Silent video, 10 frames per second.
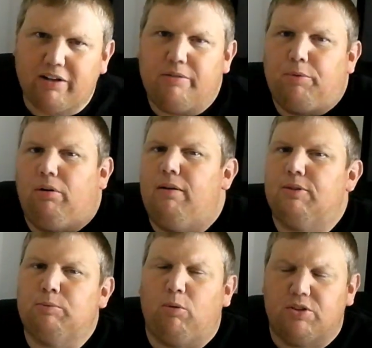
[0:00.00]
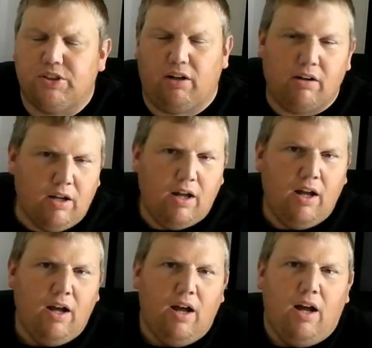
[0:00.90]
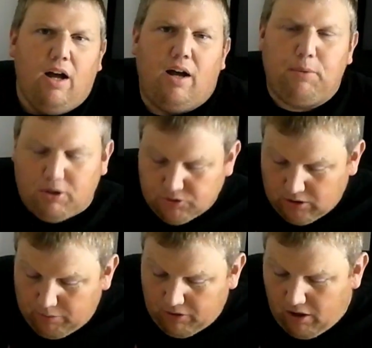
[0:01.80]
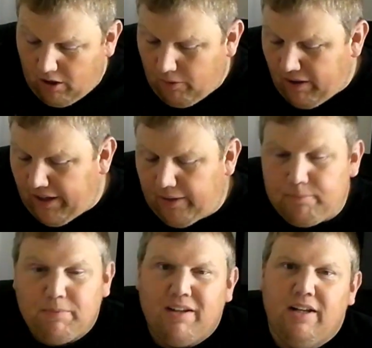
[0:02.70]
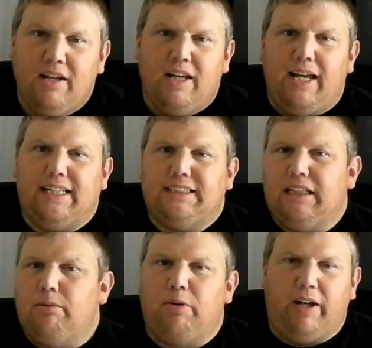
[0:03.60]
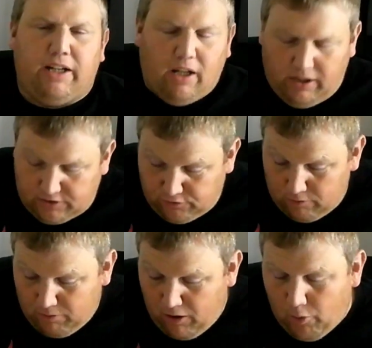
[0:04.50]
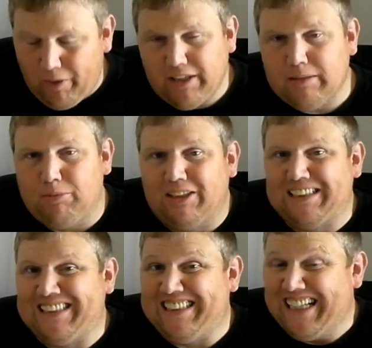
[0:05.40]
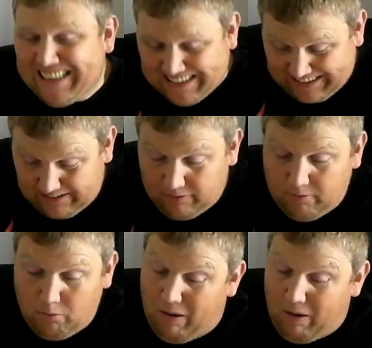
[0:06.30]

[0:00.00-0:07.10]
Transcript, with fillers: welcome to Robert Sports Show. I'm your host, Robert. Alright, NCAA College Football Week number 6.